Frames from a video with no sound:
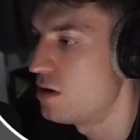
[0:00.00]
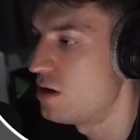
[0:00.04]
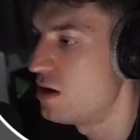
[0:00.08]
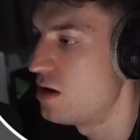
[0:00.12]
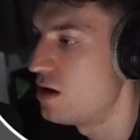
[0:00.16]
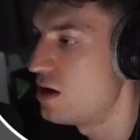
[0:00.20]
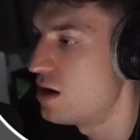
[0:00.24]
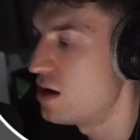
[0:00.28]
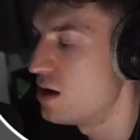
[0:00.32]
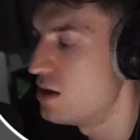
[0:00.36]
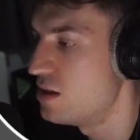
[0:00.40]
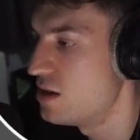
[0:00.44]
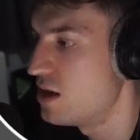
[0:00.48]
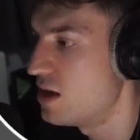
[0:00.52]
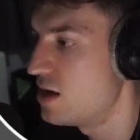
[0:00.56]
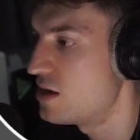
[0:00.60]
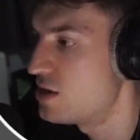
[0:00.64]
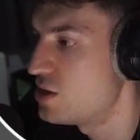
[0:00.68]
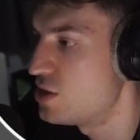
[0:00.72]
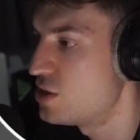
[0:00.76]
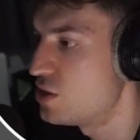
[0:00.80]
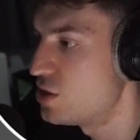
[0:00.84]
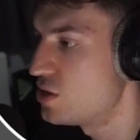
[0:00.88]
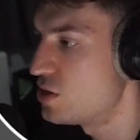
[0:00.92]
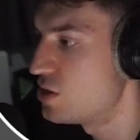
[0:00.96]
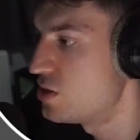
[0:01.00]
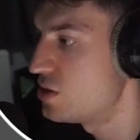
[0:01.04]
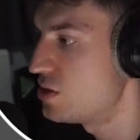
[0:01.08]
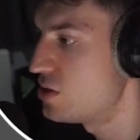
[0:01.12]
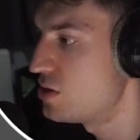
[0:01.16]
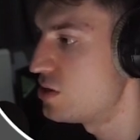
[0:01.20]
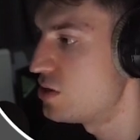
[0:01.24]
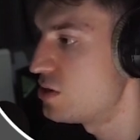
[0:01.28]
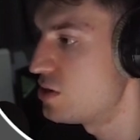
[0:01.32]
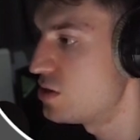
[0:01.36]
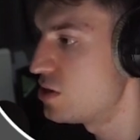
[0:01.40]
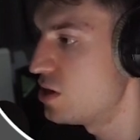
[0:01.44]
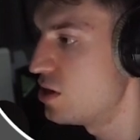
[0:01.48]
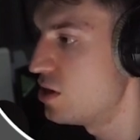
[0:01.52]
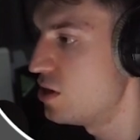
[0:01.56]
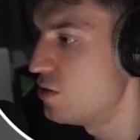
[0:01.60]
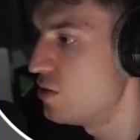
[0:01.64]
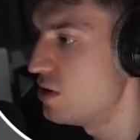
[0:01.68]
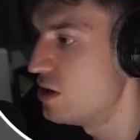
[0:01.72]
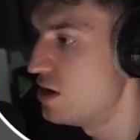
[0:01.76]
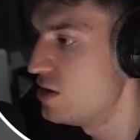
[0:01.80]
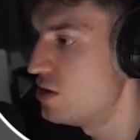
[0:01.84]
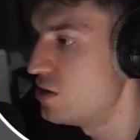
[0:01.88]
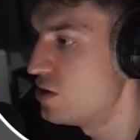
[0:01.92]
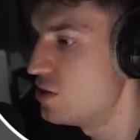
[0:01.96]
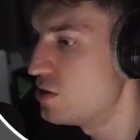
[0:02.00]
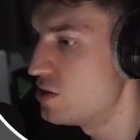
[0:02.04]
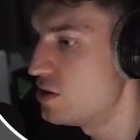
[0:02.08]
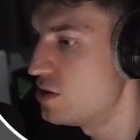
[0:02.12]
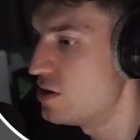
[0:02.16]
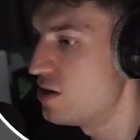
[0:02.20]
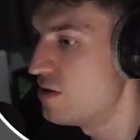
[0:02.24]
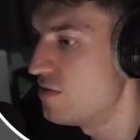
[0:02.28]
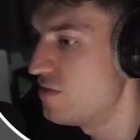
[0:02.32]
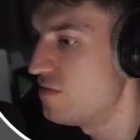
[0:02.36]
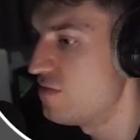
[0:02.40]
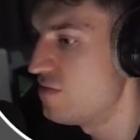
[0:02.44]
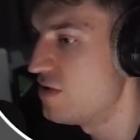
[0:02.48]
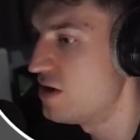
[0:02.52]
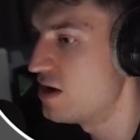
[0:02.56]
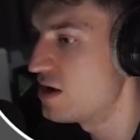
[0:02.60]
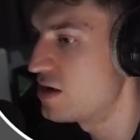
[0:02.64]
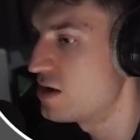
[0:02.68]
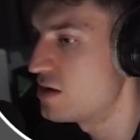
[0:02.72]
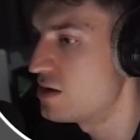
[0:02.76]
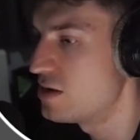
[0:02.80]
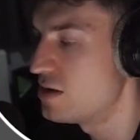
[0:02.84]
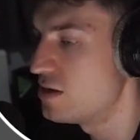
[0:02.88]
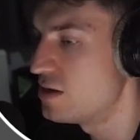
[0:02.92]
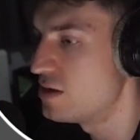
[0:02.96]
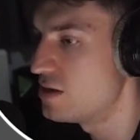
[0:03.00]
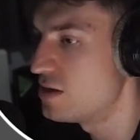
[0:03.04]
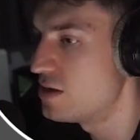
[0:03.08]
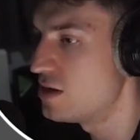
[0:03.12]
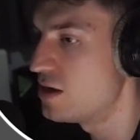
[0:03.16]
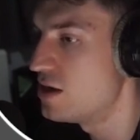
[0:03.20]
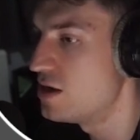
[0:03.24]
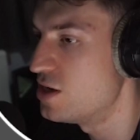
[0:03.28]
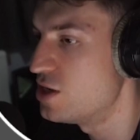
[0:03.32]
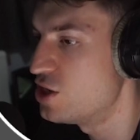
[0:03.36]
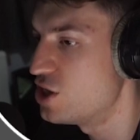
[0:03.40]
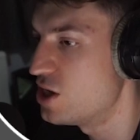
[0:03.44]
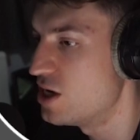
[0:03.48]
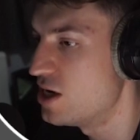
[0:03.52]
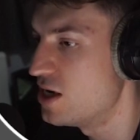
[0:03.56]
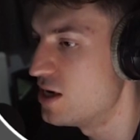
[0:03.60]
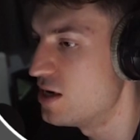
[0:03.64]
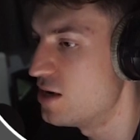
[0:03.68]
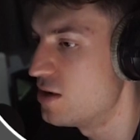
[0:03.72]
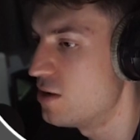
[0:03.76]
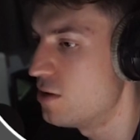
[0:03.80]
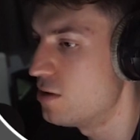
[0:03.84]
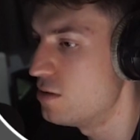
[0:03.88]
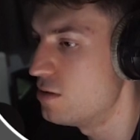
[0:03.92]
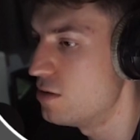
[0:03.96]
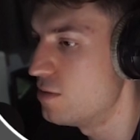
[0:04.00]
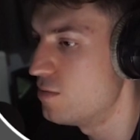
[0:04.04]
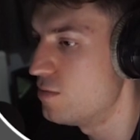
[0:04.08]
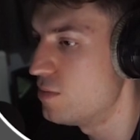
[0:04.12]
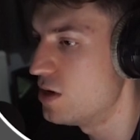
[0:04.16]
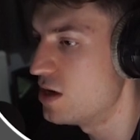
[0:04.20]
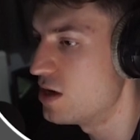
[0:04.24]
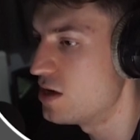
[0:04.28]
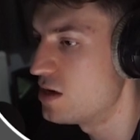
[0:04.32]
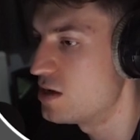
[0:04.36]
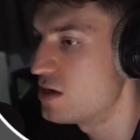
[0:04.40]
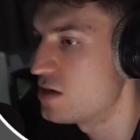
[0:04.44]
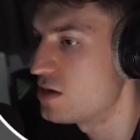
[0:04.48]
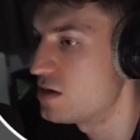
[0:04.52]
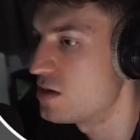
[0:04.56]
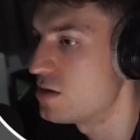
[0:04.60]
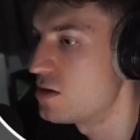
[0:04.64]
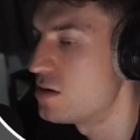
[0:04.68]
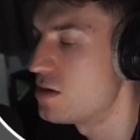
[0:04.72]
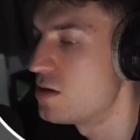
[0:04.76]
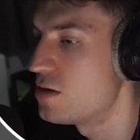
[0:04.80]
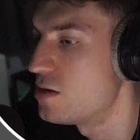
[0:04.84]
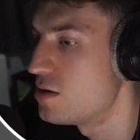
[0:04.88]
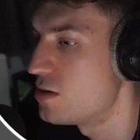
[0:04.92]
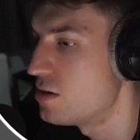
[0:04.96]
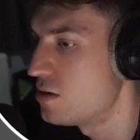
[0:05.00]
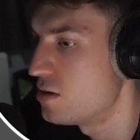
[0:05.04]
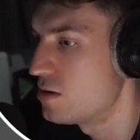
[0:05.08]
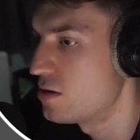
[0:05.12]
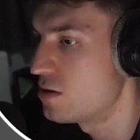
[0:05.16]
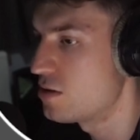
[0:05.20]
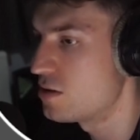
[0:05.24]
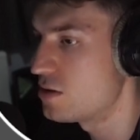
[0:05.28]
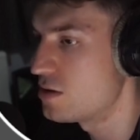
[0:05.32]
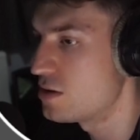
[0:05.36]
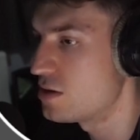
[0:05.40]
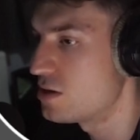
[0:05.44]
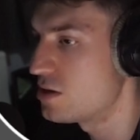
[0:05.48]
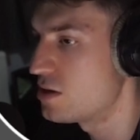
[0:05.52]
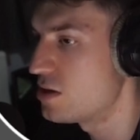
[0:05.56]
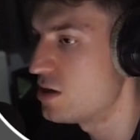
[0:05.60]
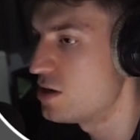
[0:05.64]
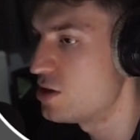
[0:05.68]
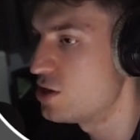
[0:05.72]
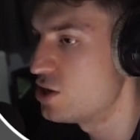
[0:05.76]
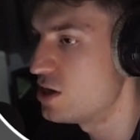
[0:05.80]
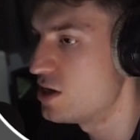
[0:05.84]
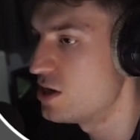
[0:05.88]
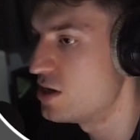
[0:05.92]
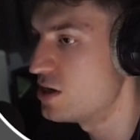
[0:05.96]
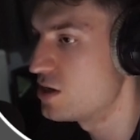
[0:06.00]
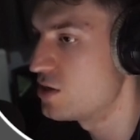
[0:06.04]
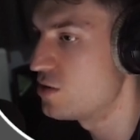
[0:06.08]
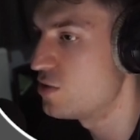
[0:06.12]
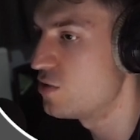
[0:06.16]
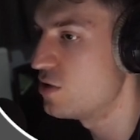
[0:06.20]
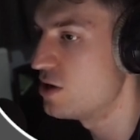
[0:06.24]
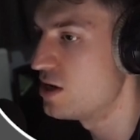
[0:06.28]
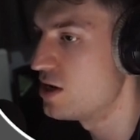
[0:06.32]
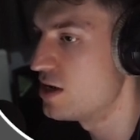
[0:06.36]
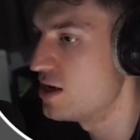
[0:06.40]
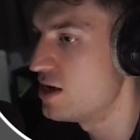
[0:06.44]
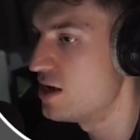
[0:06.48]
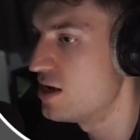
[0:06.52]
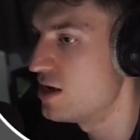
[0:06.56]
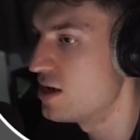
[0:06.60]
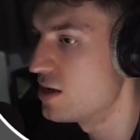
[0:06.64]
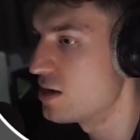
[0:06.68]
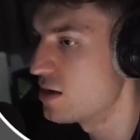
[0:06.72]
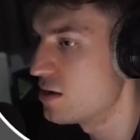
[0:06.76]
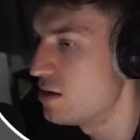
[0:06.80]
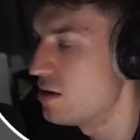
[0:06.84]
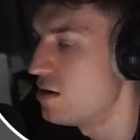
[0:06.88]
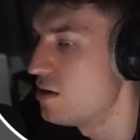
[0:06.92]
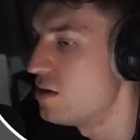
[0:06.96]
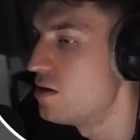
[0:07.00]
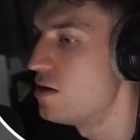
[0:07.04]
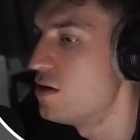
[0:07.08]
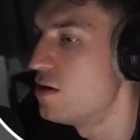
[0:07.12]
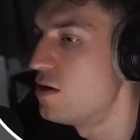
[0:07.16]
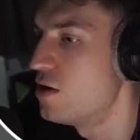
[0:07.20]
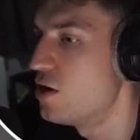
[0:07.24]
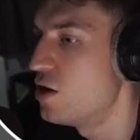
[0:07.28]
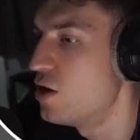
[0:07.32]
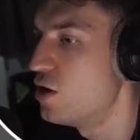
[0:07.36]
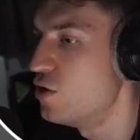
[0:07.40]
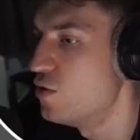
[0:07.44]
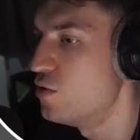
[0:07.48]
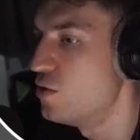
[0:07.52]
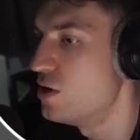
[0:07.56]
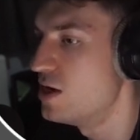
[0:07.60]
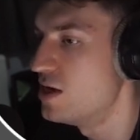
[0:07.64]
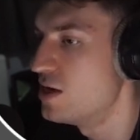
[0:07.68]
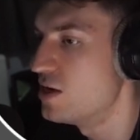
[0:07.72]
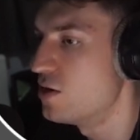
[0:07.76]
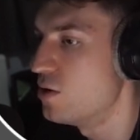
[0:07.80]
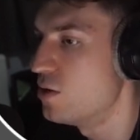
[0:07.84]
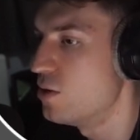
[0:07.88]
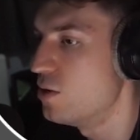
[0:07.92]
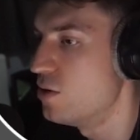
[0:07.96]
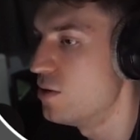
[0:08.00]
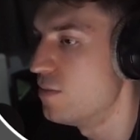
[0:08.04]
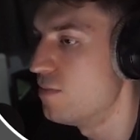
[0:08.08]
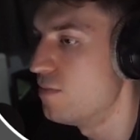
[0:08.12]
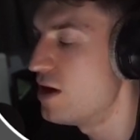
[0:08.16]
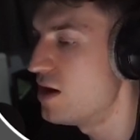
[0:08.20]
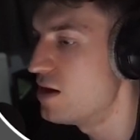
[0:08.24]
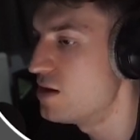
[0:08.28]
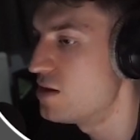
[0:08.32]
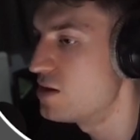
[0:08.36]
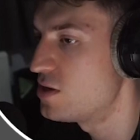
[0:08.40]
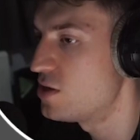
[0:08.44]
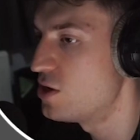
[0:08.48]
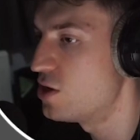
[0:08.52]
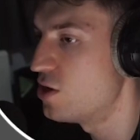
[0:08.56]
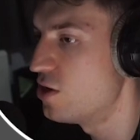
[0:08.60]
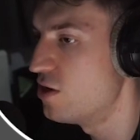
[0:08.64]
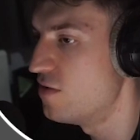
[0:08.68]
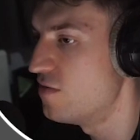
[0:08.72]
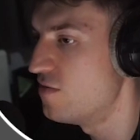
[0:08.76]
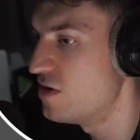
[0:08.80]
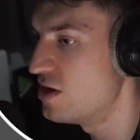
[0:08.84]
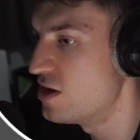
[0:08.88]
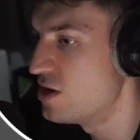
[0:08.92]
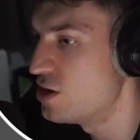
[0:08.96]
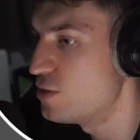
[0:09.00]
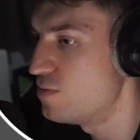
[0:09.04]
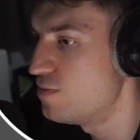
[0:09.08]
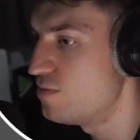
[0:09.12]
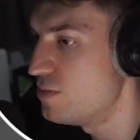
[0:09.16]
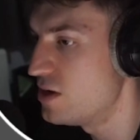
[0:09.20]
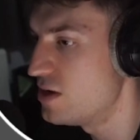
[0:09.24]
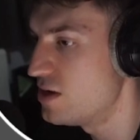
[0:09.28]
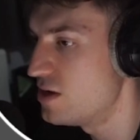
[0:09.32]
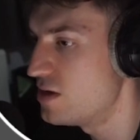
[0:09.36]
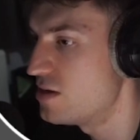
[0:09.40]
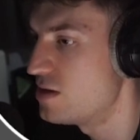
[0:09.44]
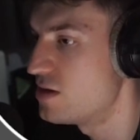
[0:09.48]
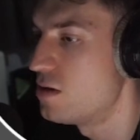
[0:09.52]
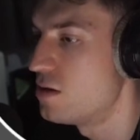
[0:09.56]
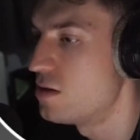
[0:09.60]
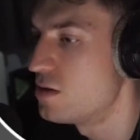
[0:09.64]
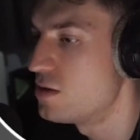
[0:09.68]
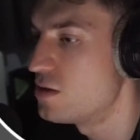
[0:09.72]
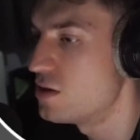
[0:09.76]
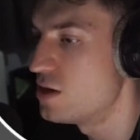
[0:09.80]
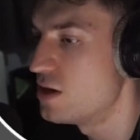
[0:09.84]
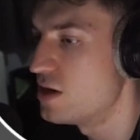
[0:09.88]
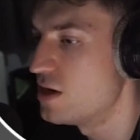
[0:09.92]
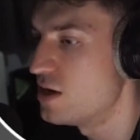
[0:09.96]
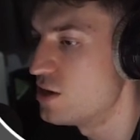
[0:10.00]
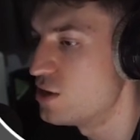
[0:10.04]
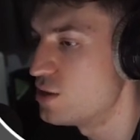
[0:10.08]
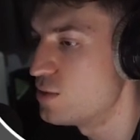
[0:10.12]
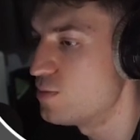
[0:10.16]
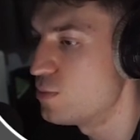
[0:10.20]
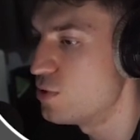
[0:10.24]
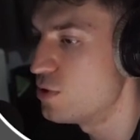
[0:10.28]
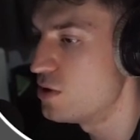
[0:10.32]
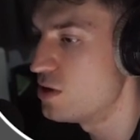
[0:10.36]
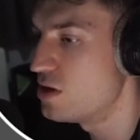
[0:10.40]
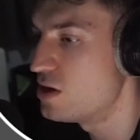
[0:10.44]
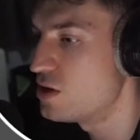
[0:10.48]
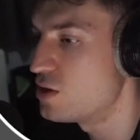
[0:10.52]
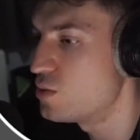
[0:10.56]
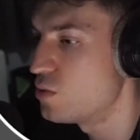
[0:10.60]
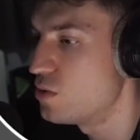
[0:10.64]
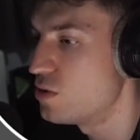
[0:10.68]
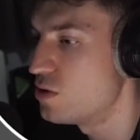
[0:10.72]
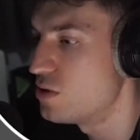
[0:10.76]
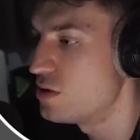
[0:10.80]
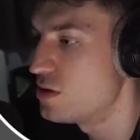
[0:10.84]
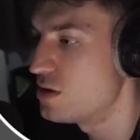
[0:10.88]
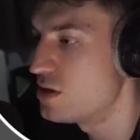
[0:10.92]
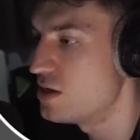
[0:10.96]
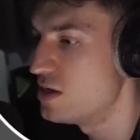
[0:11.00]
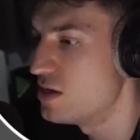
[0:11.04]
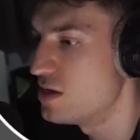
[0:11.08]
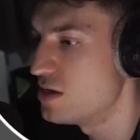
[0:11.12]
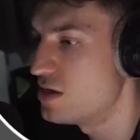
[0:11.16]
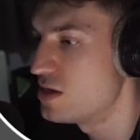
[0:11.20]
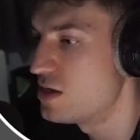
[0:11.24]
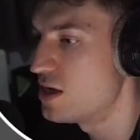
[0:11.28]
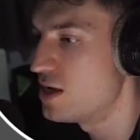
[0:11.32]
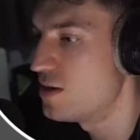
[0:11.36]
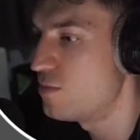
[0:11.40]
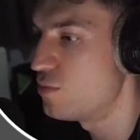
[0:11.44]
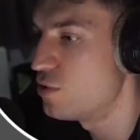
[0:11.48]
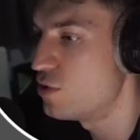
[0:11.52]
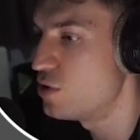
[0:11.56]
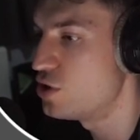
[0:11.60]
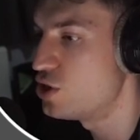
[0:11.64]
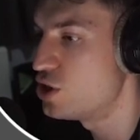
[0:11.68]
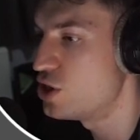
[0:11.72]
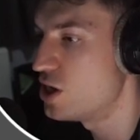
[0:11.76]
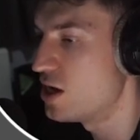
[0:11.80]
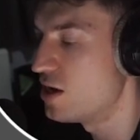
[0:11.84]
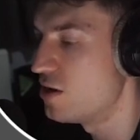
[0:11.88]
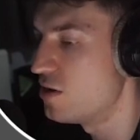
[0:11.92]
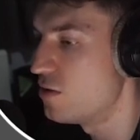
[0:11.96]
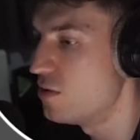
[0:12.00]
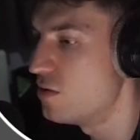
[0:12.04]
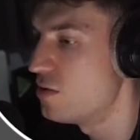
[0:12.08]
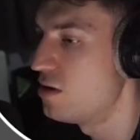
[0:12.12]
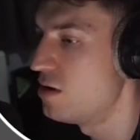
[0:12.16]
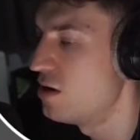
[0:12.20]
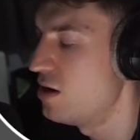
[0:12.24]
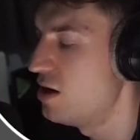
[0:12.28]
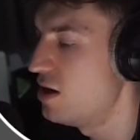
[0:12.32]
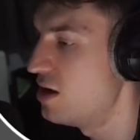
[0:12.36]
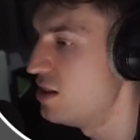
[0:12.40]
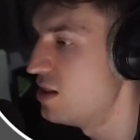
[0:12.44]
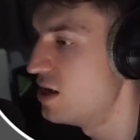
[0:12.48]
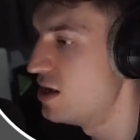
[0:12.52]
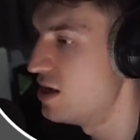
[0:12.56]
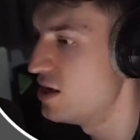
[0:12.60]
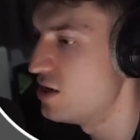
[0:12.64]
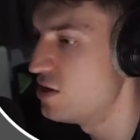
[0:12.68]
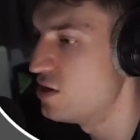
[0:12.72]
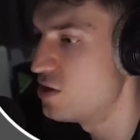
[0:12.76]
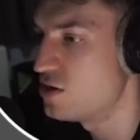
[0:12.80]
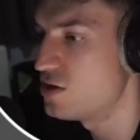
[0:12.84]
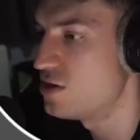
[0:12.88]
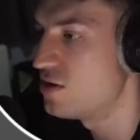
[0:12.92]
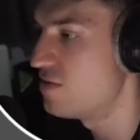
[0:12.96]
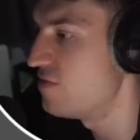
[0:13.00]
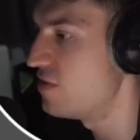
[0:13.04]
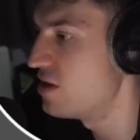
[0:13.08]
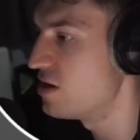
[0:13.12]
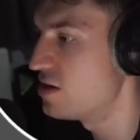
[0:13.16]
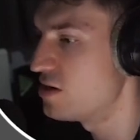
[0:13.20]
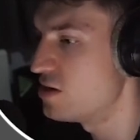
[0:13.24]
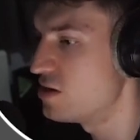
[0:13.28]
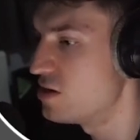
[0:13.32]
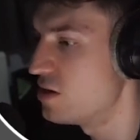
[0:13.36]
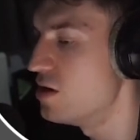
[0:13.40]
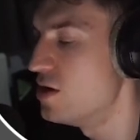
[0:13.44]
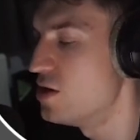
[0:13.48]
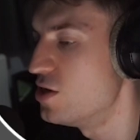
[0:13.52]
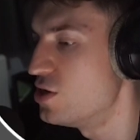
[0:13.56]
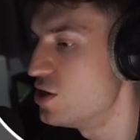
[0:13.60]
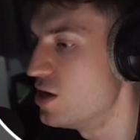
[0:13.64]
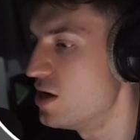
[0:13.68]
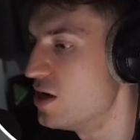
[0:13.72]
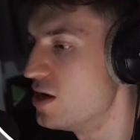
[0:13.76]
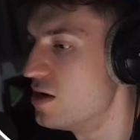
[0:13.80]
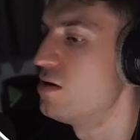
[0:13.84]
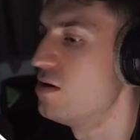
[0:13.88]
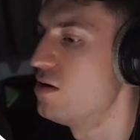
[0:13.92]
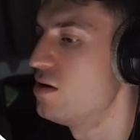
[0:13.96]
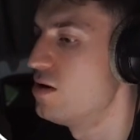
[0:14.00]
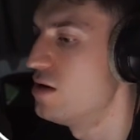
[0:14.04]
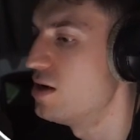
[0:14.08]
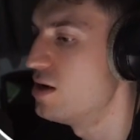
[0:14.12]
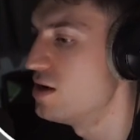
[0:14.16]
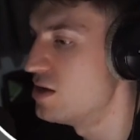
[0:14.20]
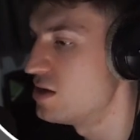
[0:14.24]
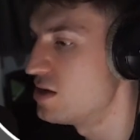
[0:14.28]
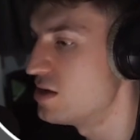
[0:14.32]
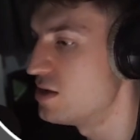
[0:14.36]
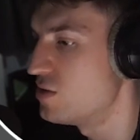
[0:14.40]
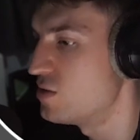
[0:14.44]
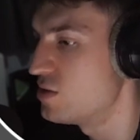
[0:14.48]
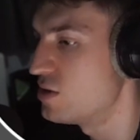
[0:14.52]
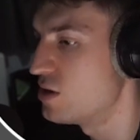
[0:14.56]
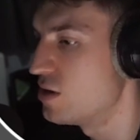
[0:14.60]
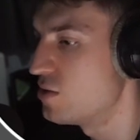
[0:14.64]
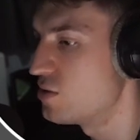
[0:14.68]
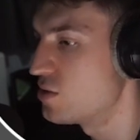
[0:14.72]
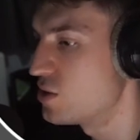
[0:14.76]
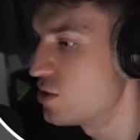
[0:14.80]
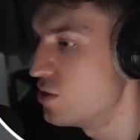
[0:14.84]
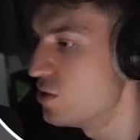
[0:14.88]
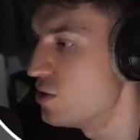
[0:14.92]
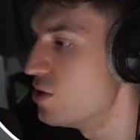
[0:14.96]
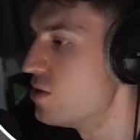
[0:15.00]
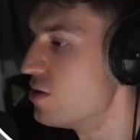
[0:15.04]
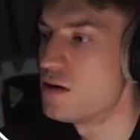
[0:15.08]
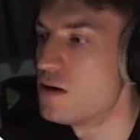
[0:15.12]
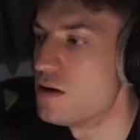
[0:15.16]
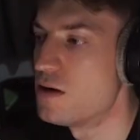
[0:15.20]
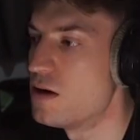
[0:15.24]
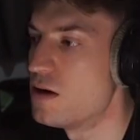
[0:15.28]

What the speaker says: And that's just so it doesn't affect the sidechain on the bass, because the sidechain is currently hitting only on the start of each beat. So then I just put these ones in a separate channel, and then it doesn't affect the sidechain and it still sounds good.